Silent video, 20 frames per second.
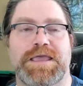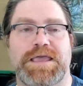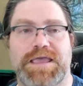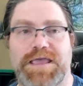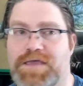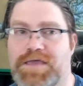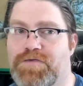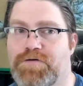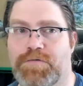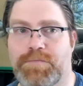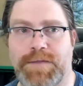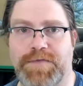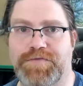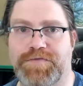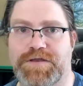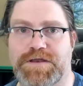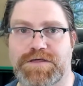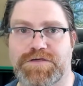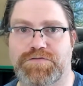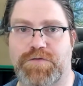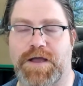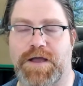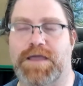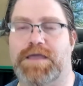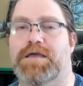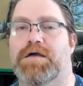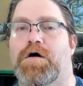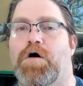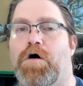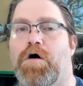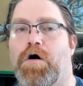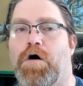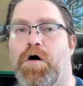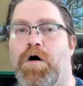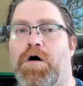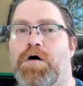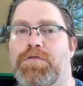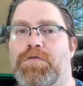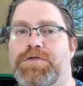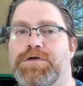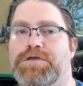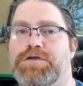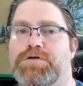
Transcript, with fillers: Either method is right. All that